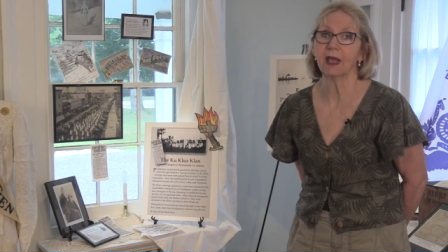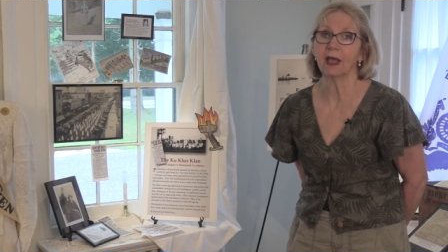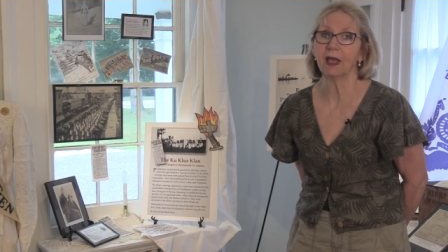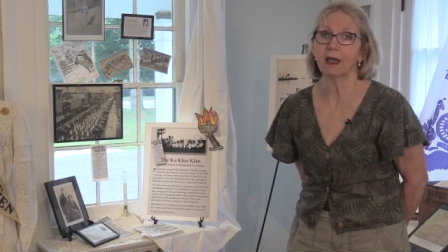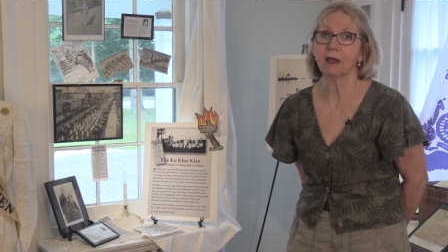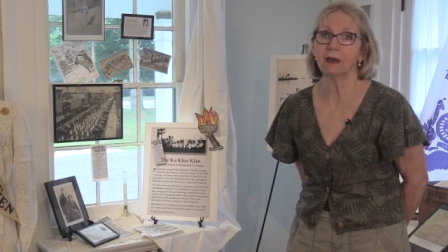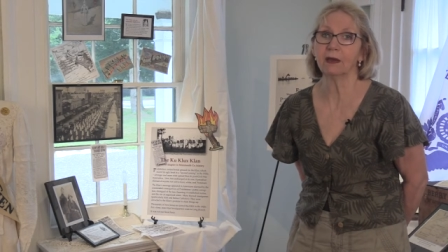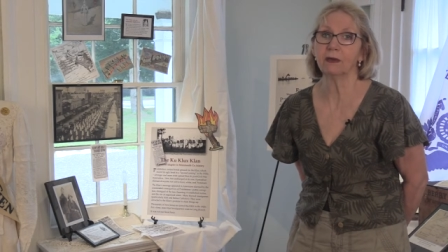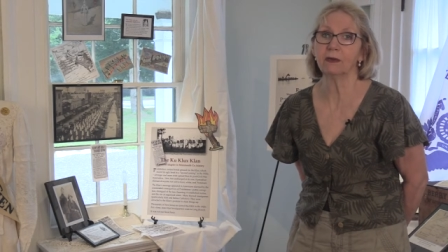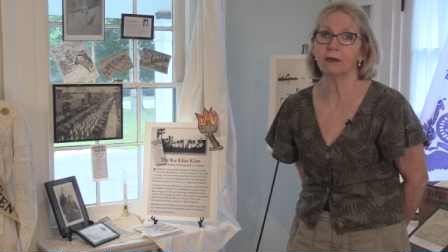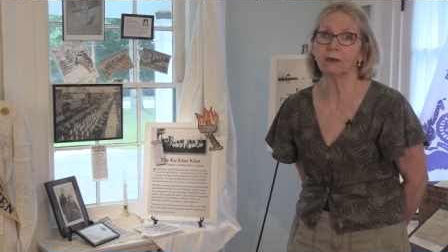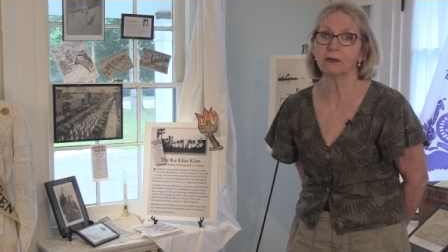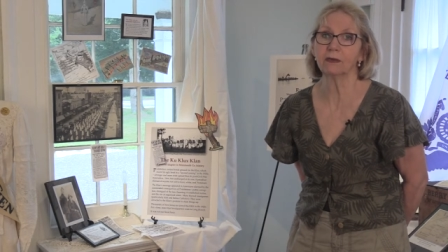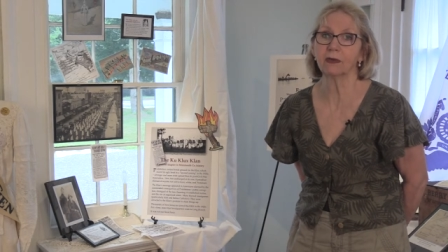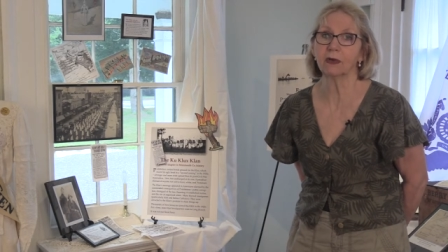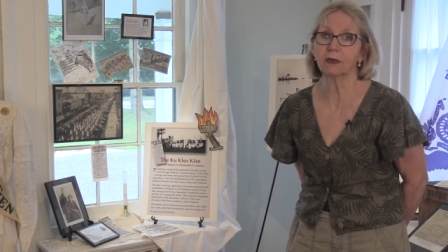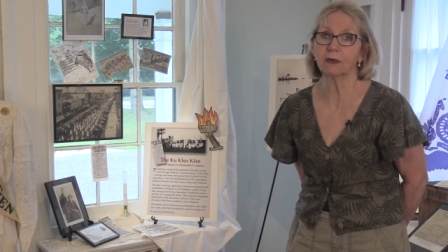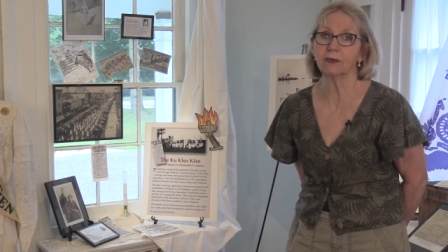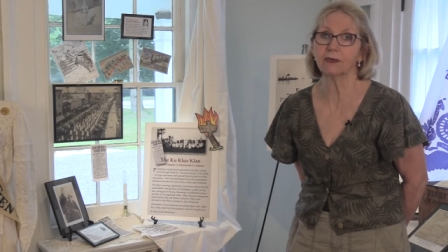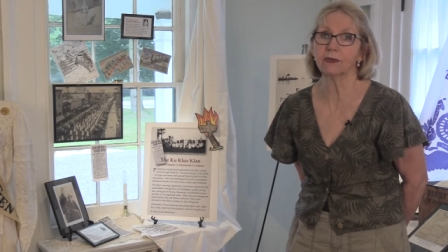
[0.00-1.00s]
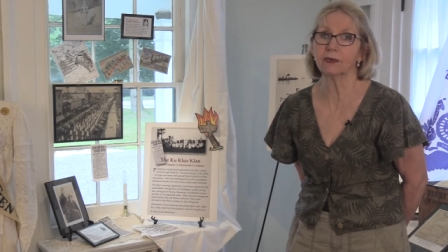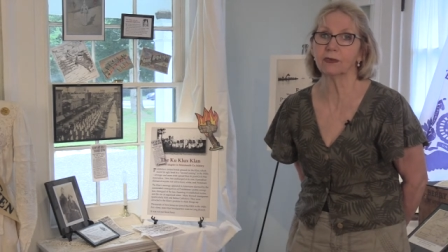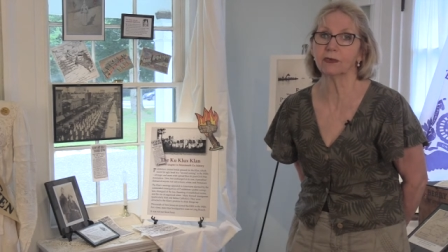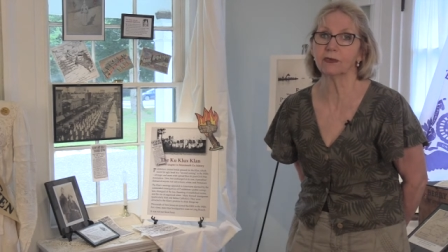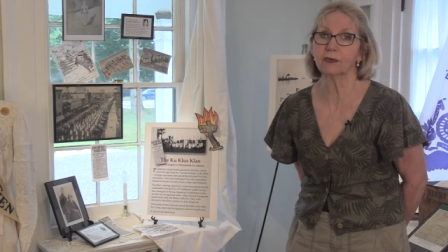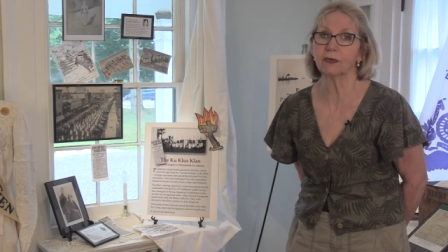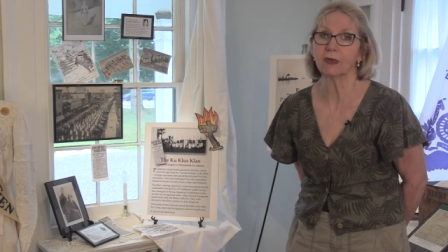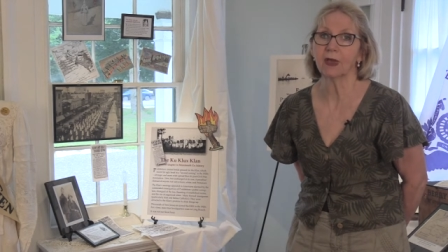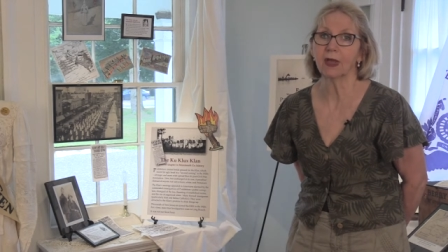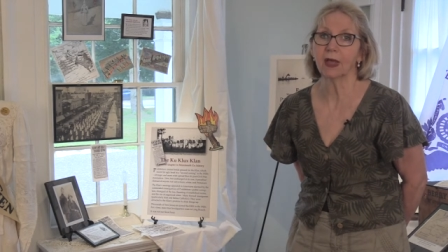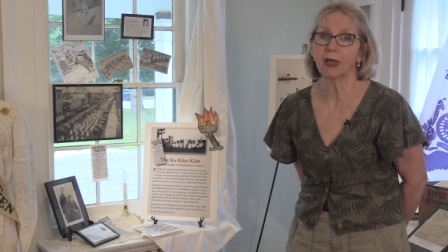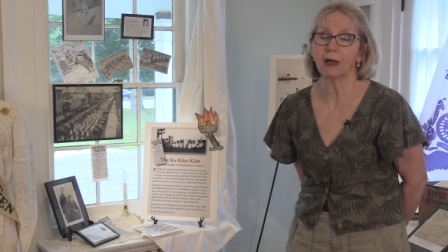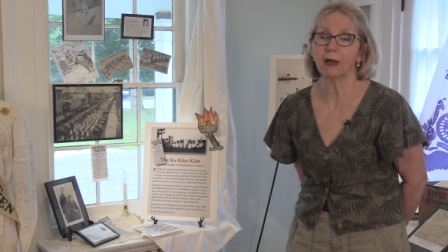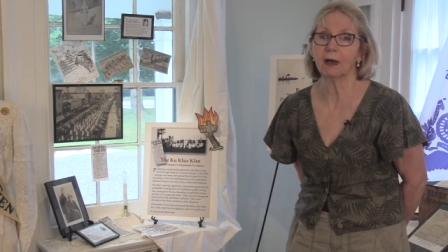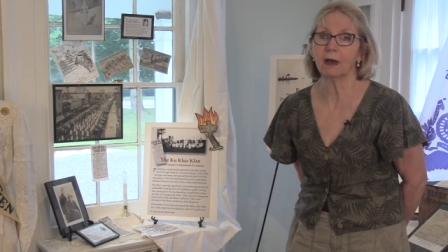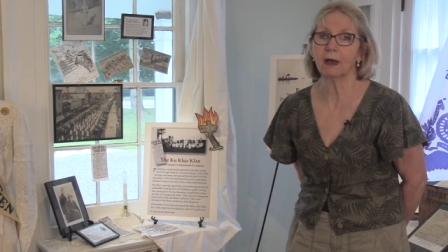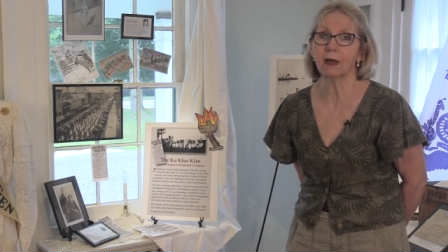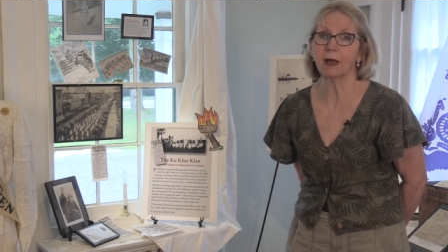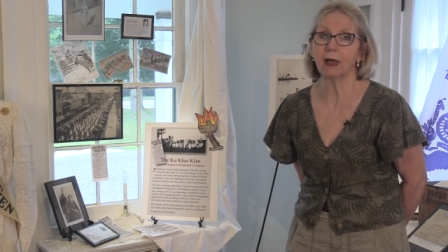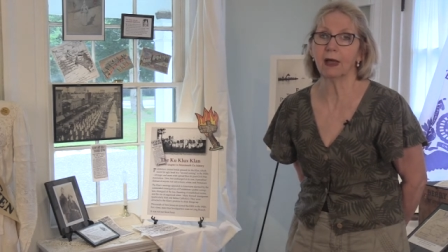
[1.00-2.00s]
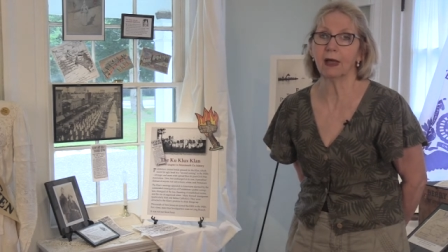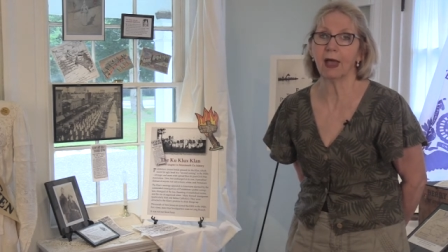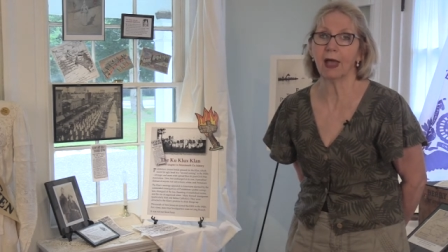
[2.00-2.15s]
and whose cultures uh,